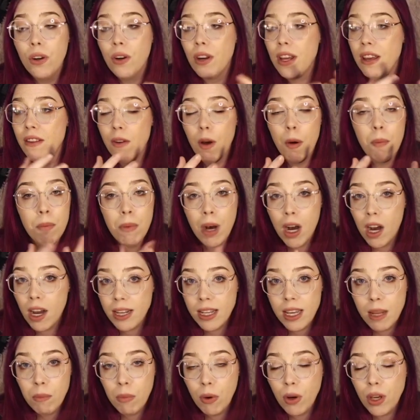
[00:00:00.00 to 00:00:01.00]
Even a mod
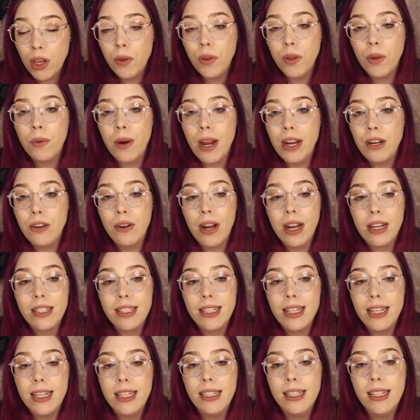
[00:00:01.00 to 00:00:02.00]
can point you in the right
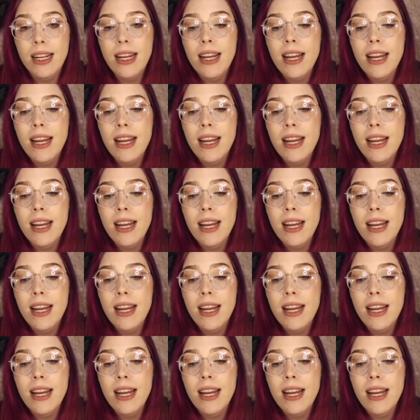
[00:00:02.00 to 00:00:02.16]
direction.